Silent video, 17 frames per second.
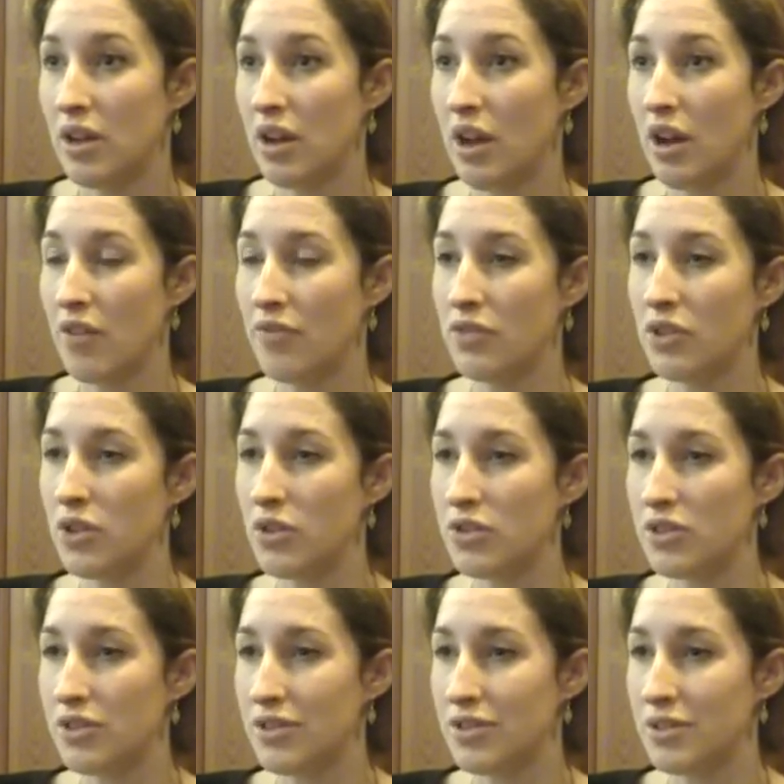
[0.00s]
I've
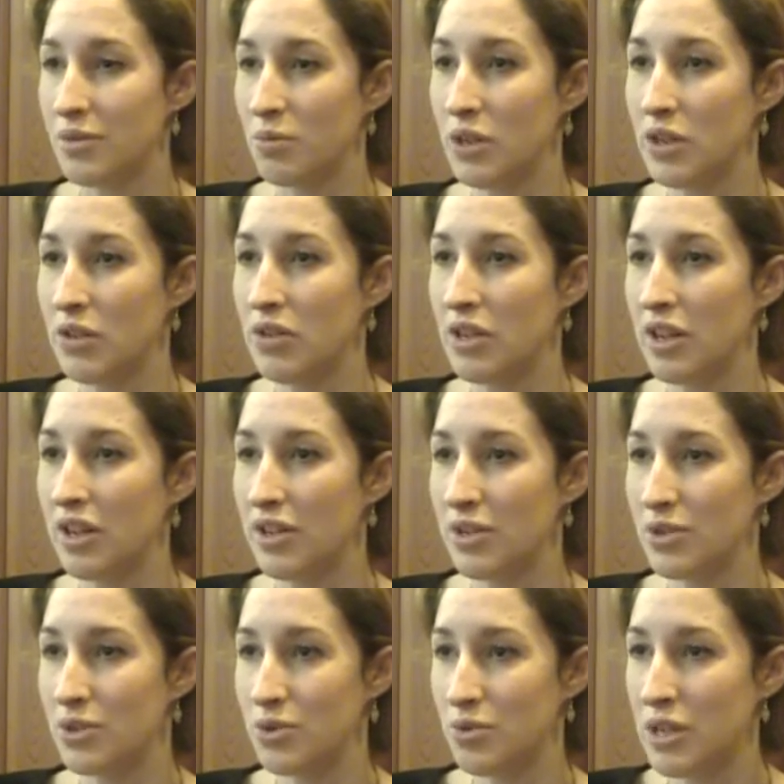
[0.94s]
noticed that when you get a
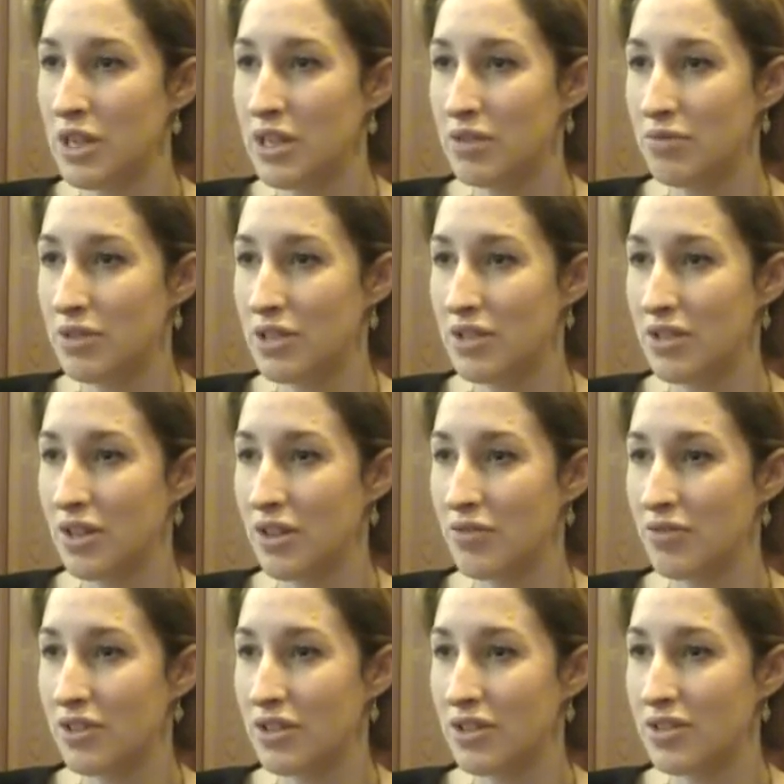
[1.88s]
street
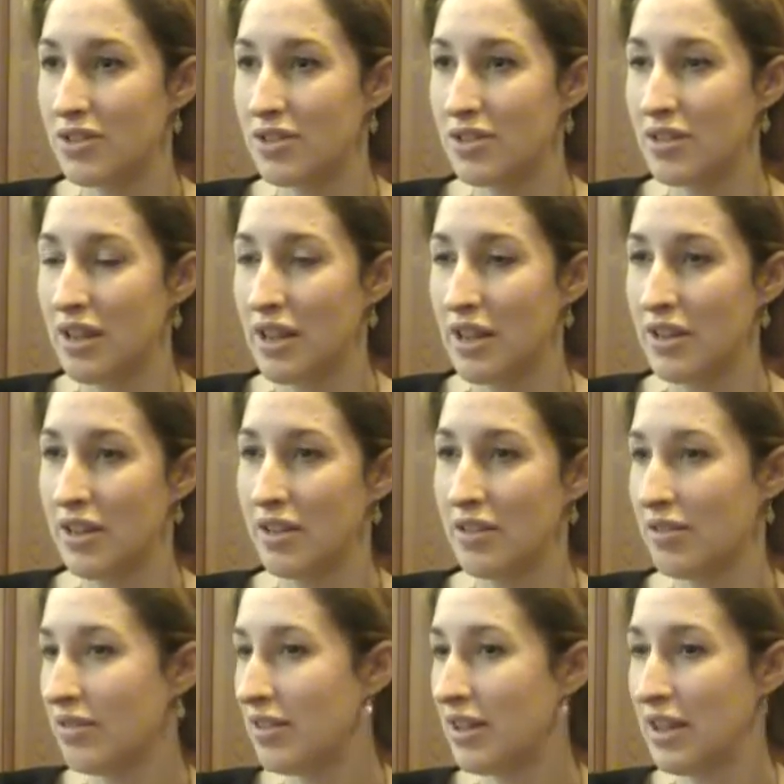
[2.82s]
resurfaced in
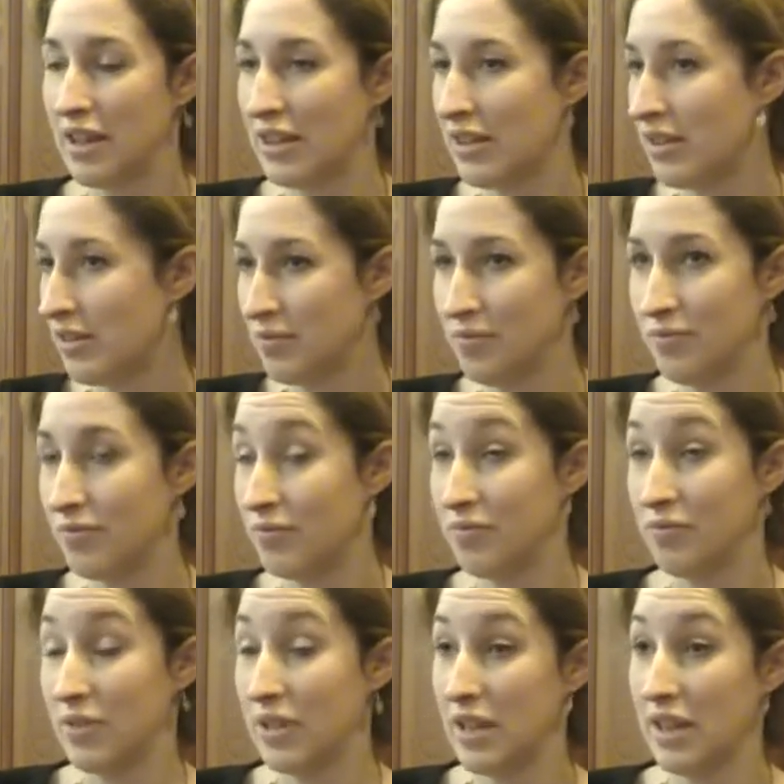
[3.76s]

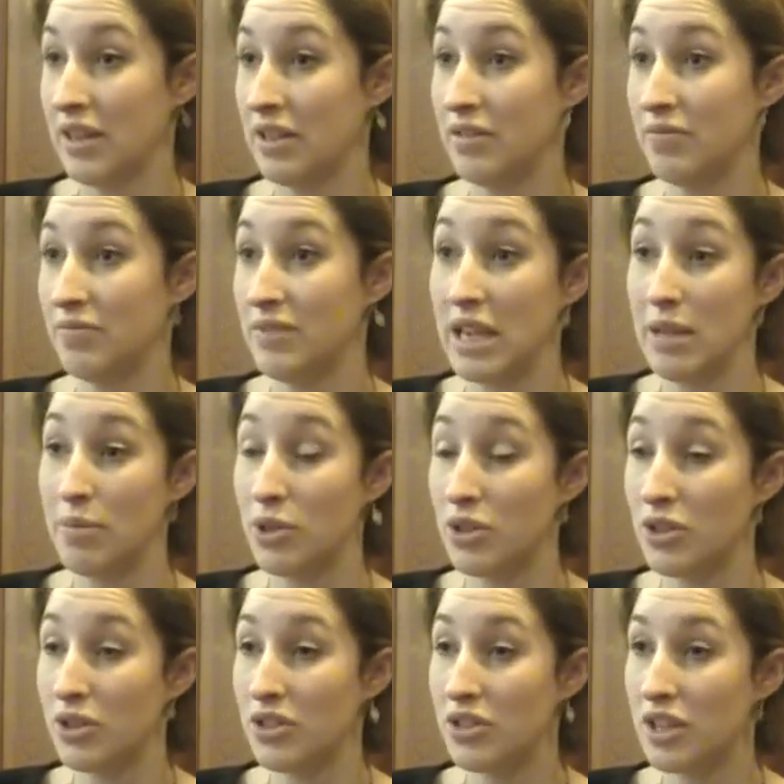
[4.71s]
a
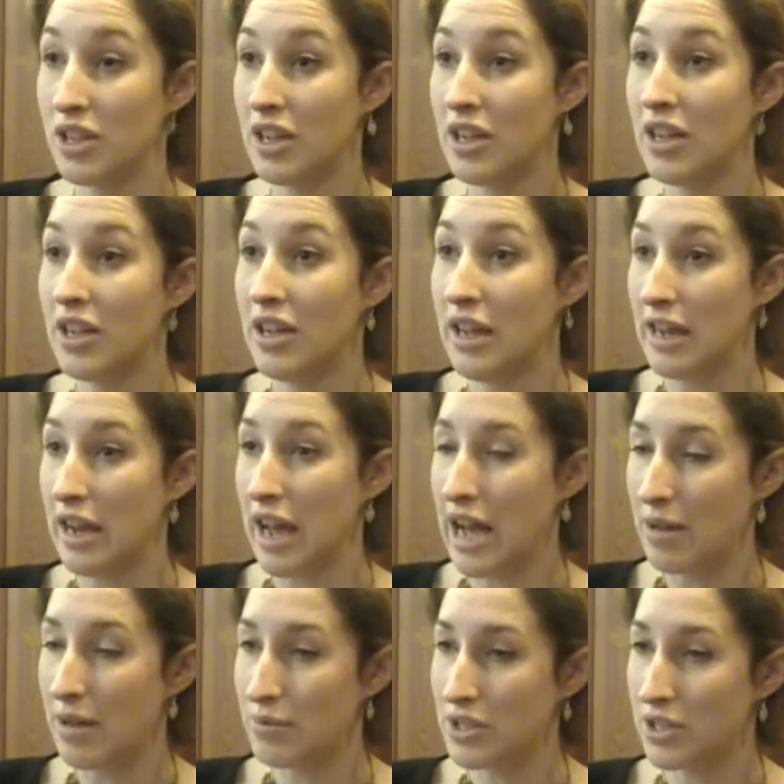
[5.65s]
neighbourhood, it
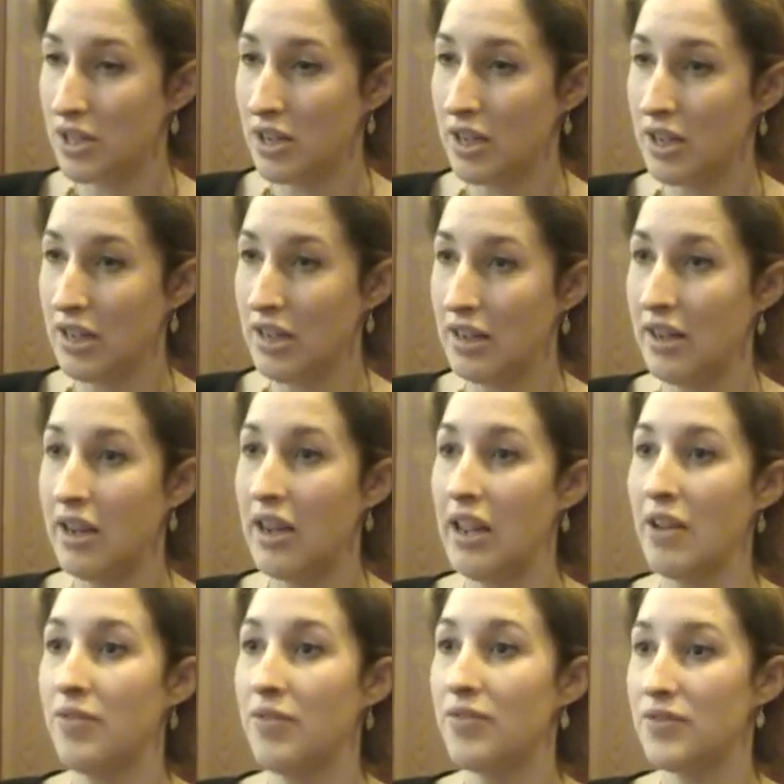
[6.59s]
absolutely
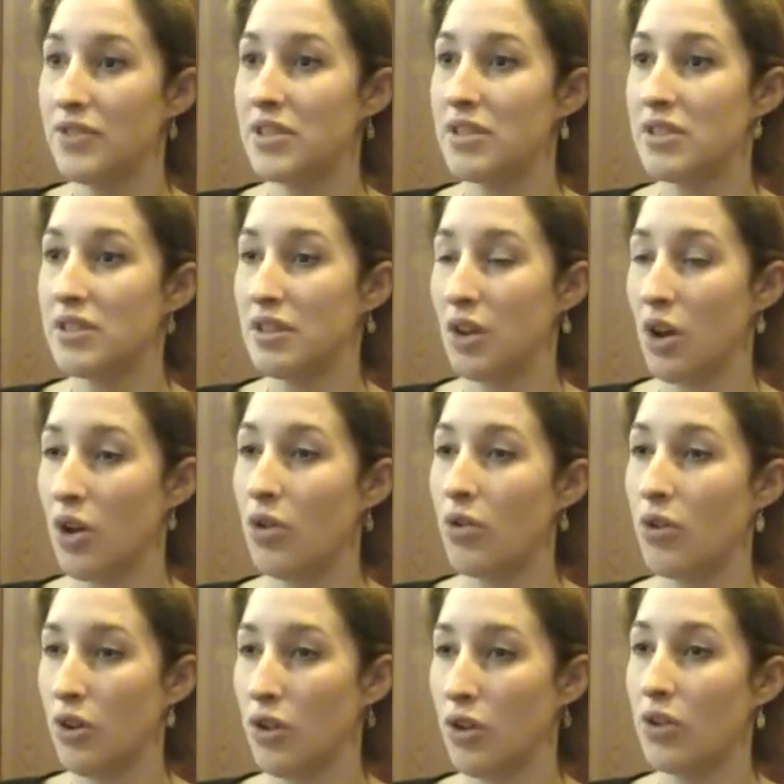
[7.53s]
lifts the whole
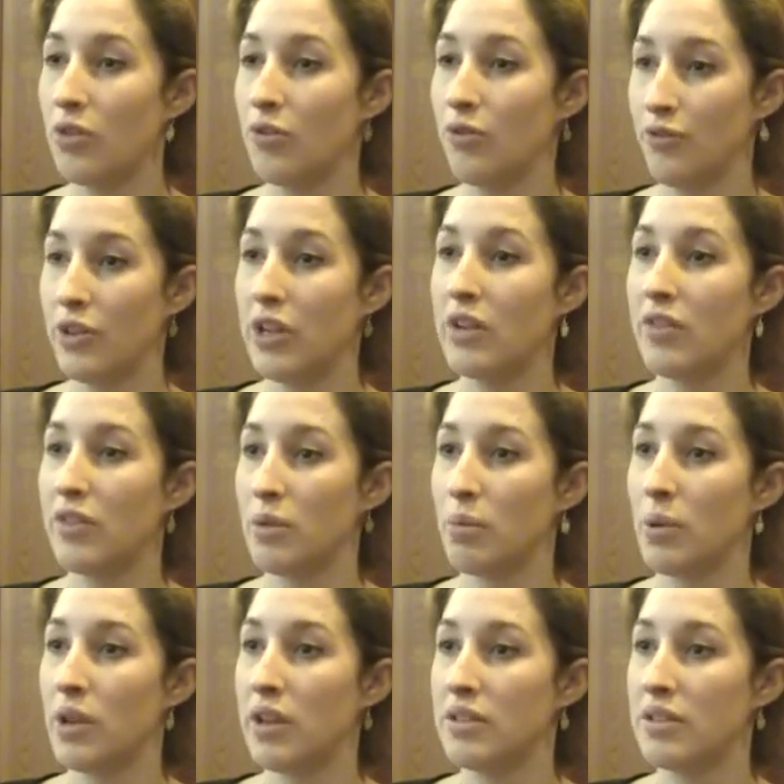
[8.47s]
look and feel of the
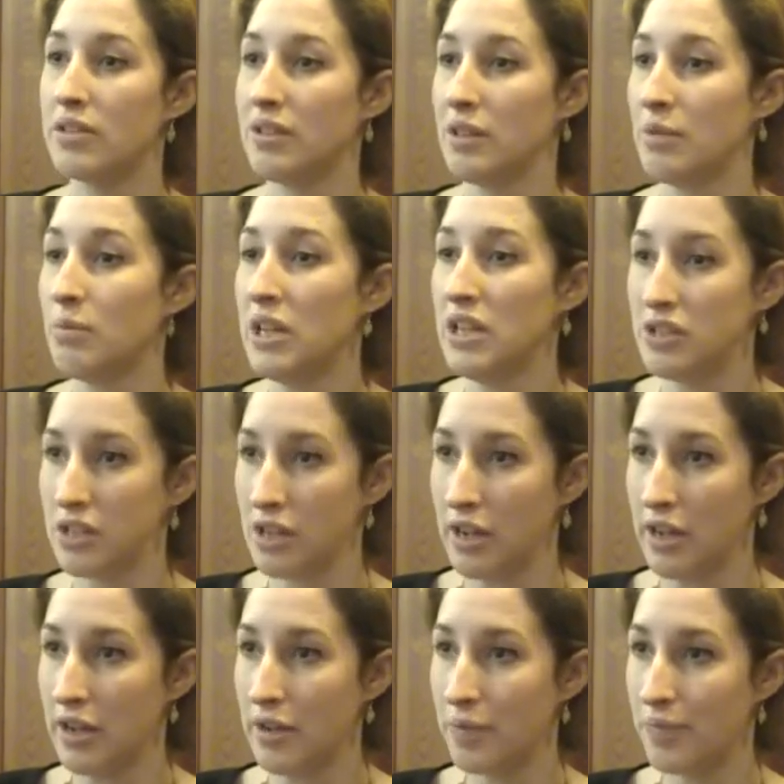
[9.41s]
place immediately.